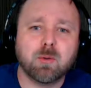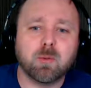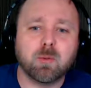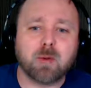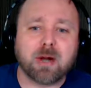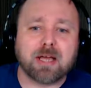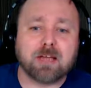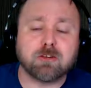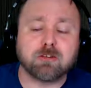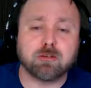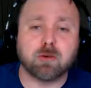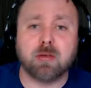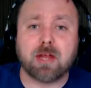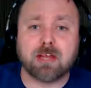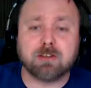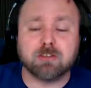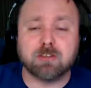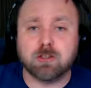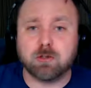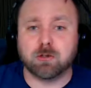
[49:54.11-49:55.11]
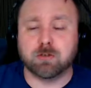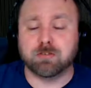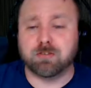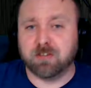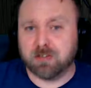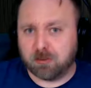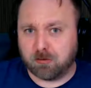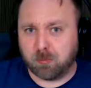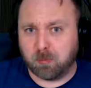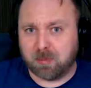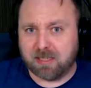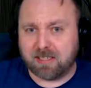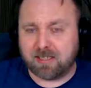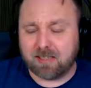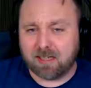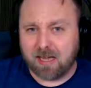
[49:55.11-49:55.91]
Right. So that's going to do it for this week.